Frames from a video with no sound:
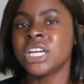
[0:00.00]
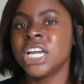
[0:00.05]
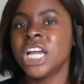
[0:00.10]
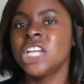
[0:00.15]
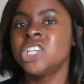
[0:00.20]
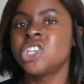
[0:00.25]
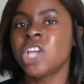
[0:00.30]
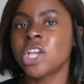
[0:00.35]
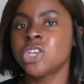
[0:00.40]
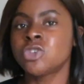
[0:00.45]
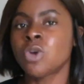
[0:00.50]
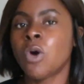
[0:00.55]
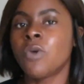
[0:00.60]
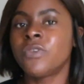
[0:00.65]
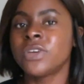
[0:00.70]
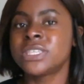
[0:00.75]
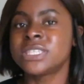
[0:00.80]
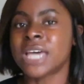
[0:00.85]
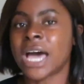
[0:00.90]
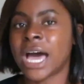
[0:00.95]
It changed
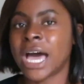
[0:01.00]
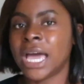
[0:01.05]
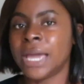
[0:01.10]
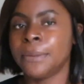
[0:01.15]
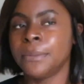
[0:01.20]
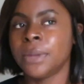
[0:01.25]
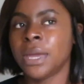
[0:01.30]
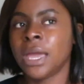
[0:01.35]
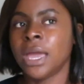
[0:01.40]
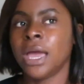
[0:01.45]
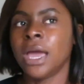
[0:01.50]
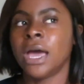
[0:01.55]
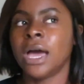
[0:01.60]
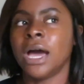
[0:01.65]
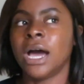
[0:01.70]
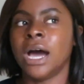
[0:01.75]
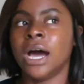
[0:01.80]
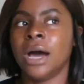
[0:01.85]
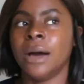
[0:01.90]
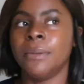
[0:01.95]
over time
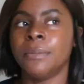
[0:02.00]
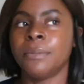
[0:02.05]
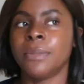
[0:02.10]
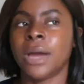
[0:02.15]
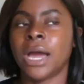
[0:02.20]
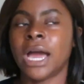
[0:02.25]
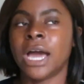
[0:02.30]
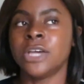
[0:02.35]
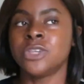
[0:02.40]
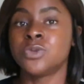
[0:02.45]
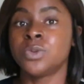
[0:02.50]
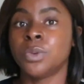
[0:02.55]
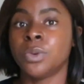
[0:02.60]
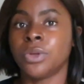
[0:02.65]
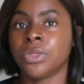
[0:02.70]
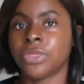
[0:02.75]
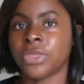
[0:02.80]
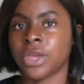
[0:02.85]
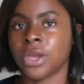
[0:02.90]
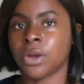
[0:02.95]
as we were
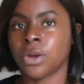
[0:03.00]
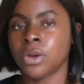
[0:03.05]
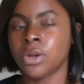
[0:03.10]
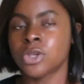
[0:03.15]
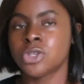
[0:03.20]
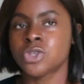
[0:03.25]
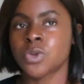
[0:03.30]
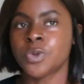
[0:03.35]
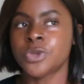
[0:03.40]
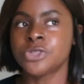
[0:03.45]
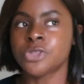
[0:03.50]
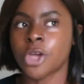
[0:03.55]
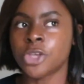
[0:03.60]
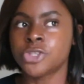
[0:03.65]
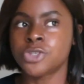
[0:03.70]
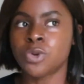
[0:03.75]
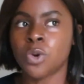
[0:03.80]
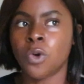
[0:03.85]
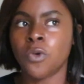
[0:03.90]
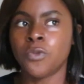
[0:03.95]
there. So we
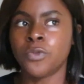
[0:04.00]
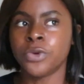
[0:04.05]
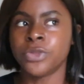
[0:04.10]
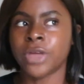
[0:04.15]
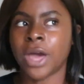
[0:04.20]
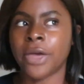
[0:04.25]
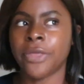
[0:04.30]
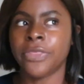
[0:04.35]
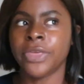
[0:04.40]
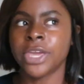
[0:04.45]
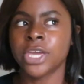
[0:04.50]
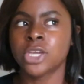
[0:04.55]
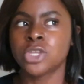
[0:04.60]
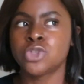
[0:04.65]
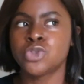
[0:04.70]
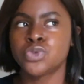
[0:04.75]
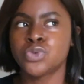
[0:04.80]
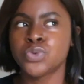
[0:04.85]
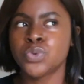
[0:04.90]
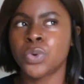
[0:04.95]
started off with, I think,
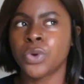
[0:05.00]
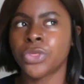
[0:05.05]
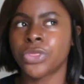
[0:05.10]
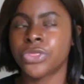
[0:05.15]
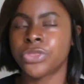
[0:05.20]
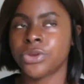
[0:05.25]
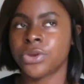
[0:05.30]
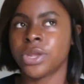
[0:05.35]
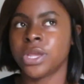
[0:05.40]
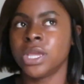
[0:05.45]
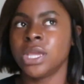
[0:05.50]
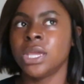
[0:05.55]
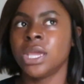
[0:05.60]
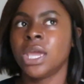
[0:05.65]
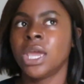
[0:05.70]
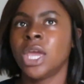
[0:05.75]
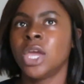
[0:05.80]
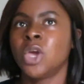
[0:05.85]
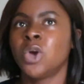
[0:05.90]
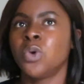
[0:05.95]
2 or 3.
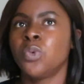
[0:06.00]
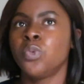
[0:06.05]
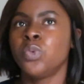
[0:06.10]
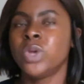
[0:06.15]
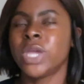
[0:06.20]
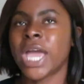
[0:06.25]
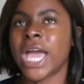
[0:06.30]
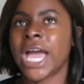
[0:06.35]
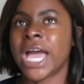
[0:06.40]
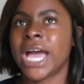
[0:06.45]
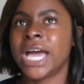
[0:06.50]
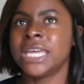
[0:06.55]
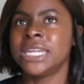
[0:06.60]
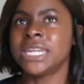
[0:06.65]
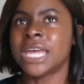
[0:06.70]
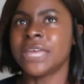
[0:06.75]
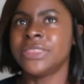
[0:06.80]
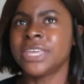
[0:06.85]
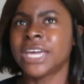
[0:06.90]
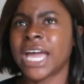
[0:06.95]
I
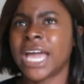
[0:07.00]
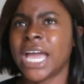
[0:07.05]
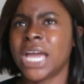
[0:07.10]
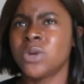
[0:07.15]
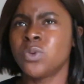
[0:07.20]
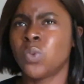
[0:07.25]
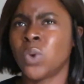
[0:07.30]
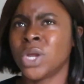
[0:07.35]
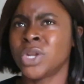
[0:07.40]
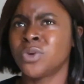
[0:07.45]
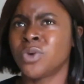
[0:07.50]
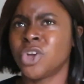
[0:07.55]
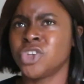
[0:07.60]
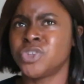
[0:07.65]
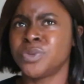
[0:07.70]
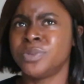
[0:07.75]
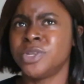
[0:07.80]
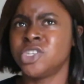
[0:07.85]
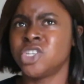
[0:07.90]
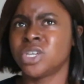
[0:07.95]
think I had 1
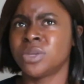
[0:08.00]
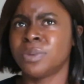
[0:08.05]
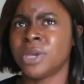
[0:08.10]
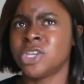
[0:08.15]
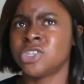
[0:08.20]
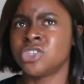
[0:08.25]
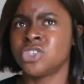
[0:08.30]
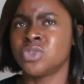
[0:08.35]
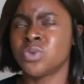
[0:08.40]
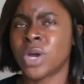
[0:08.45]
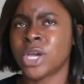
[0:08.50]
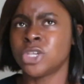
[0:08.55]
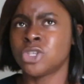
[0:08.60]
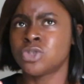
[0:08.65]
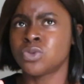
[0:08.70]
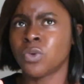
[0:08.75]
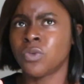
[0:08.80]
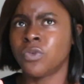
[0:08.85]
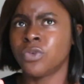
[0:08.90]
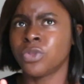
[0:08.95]
quadriplegic patient who I
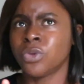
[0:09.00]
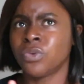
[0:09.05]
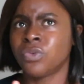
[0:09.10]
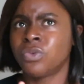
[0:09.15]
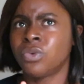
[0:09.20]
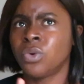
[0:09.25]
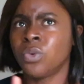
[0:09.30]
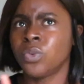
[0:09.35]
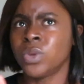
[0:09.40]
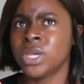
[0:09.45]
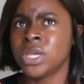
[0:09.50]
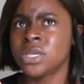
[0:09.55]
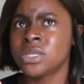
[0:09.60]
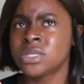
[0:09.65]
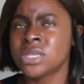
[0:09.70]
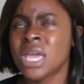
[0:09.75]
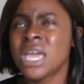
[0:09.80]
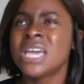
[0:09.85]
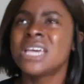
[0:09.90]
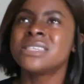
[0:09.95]
saw for the 4
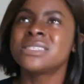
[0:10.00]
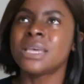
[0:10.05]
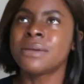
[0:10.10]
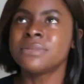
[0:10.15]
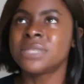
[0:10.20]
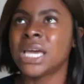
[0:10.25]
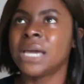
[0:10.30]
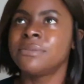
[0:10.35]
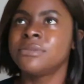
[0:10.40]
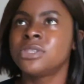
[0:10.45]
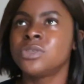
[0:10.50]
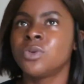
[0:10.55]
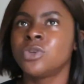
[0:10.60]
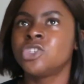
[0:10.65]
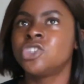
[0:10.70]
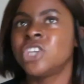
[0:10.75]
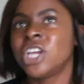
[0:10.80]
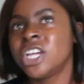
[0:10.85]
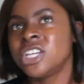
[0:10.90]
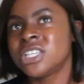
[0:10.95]
weeks. Sometimes you would
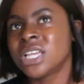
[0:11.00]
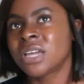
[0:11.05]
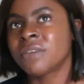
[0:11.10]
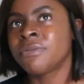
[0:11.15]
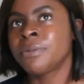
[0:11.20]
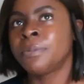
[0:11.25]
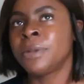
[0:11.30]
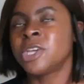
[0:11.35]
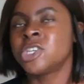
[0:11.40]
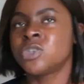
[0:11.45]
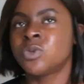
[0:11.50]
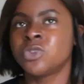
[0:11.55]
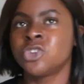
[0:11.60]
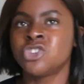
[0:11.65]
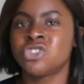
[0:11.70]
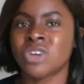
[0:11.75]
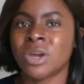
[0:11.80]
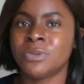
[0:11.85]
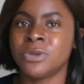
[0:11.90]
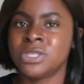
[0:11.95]
change, like if the patient
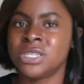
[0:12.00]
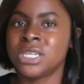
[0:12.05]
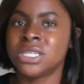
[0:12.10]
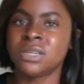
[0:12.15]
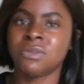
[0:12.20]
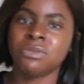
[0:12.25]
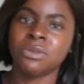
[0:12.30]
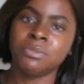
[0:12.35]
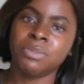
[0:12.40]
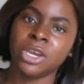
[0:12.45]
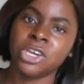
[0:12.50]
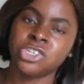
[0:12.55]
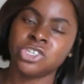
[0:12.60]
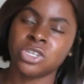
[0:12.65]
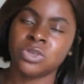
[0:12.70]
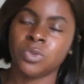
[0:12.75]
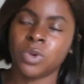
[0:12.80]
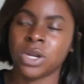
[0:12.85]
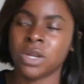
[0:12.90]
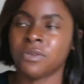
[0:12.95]
wouldn't show up, you see a different
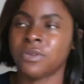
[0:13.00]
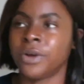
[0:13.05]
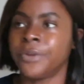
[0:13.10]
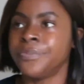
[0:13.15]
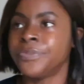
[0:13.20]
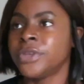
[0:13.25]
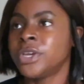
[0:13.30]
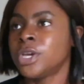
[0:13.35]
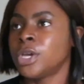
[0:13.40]
patient, whatever.